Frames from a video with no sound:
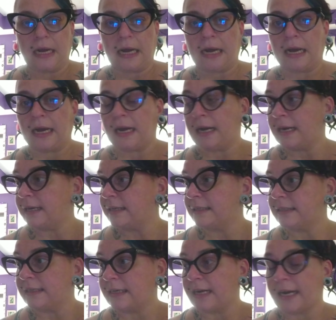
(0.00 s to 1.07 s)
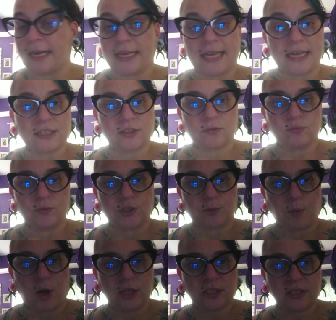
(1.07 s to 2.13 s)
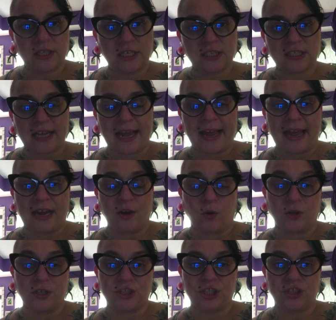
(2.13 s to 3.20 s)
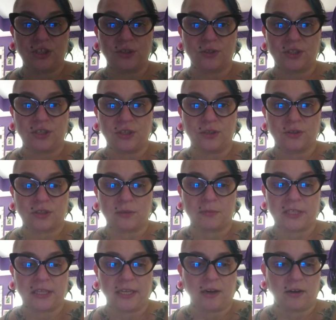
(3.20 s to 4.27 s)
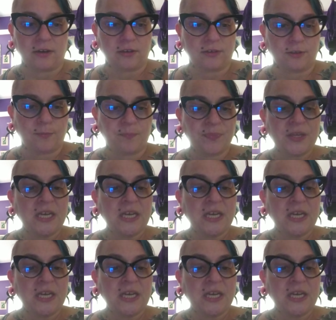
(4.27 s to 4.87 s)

respond to this, and nor did she choose to use them in the article.